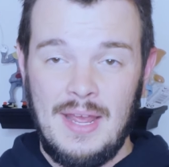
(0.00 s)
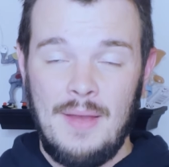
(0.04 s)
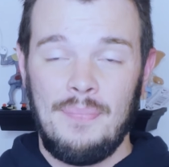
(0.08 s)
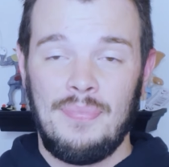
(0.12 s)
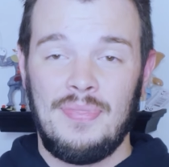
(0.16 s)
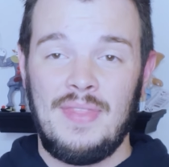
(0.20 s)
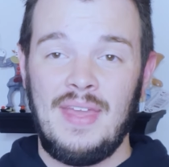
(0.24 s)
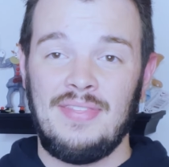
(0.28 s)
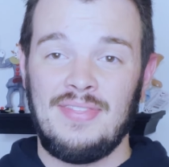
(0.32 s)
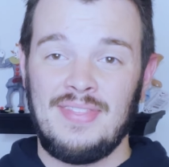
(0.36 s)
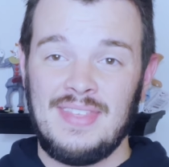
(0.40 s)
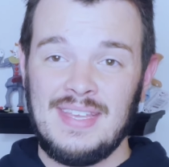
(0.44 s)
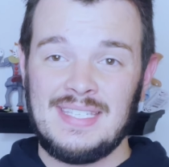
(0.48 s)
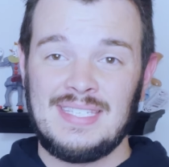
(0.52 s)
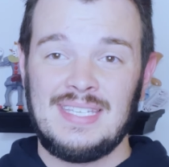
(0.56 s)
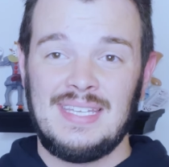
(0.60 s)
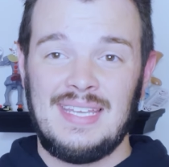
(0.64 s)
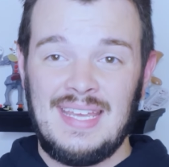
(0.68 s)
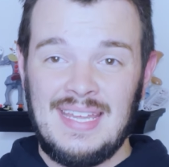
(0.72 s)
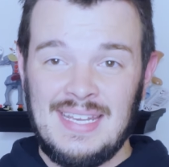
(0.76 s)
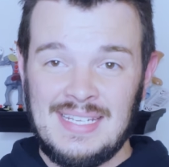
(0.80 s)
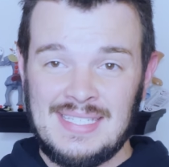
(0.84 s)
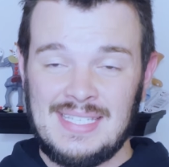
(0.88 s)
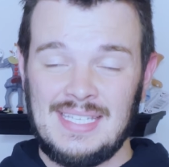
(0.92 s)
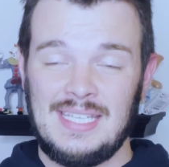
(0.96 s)
that this
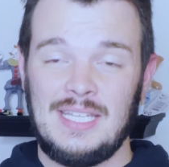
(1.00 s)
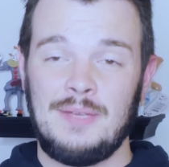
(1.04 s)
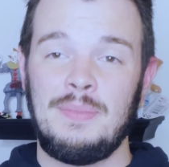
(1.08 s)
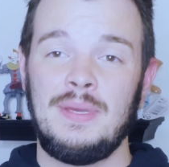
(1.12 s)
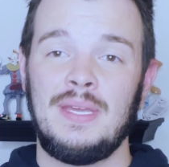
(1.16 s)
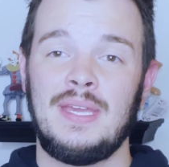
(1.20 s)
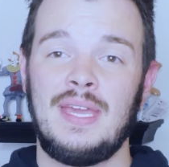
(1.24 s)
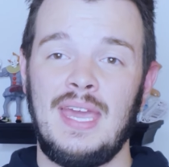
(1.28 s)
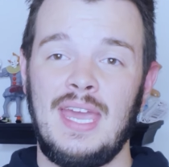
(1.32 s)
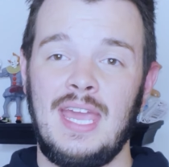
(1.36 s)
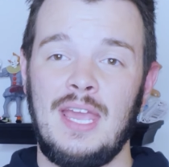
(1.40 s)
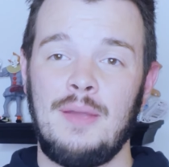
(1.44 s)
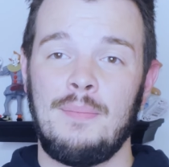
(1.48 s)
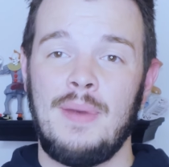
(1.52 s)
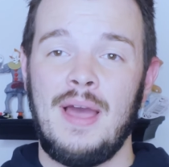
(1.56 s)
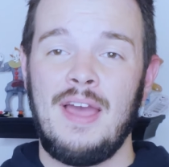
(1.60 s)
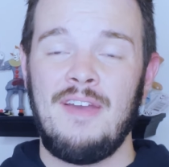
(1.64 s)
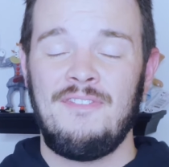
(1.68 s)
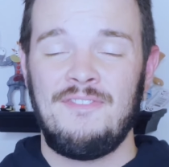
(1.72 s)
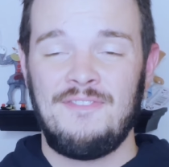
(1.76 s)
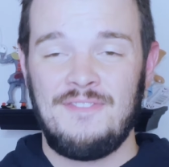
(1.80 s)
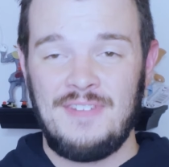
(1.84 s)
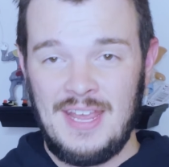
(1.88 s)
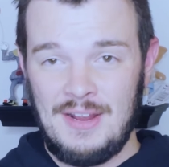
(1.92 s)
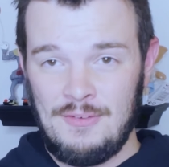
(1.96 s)
instantly became my
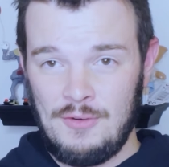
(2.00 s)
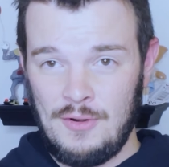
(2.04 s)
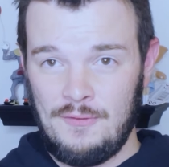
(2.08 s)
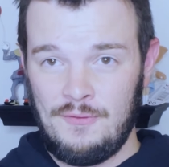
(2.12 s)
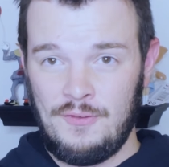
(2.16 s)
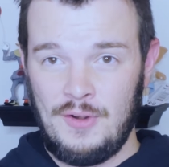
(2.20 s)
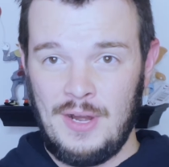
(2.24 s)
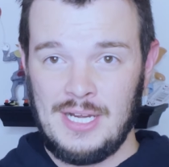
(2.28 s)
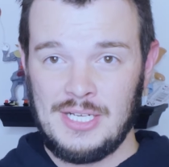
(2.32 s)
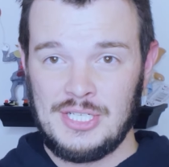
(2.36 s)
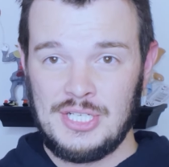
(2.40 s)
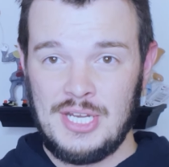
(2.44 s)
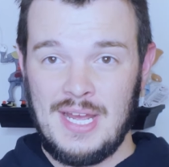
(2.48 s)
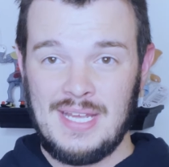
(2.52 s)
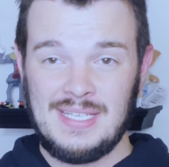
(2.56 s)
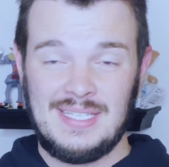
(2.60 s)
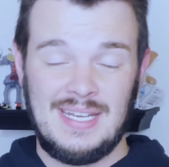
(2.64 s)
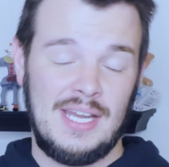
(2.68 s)
favorite franchise,